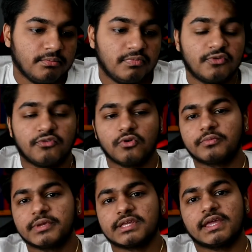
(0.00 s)

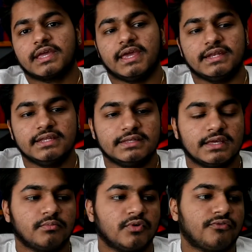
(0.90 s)
Before making
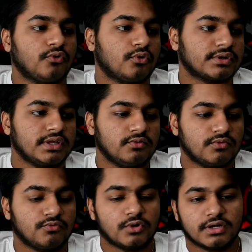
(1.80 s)
anything, before
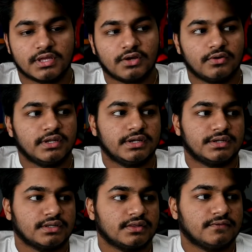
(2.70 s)
even working on
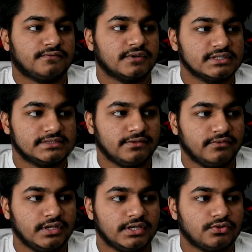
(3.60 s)
it, the first thing
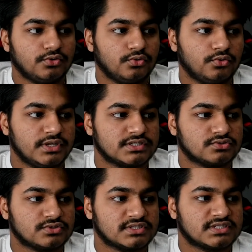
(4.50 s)
we need to do is
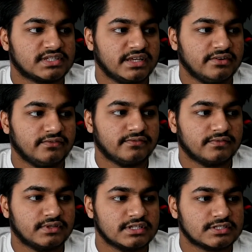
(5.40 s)
to save
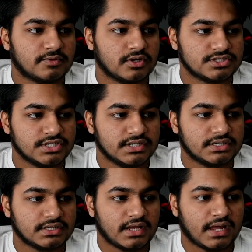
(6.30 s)
this
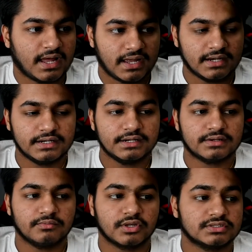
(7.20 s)
project, and
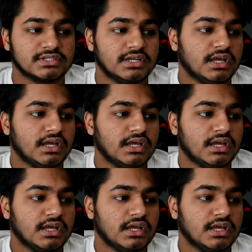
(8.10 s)
because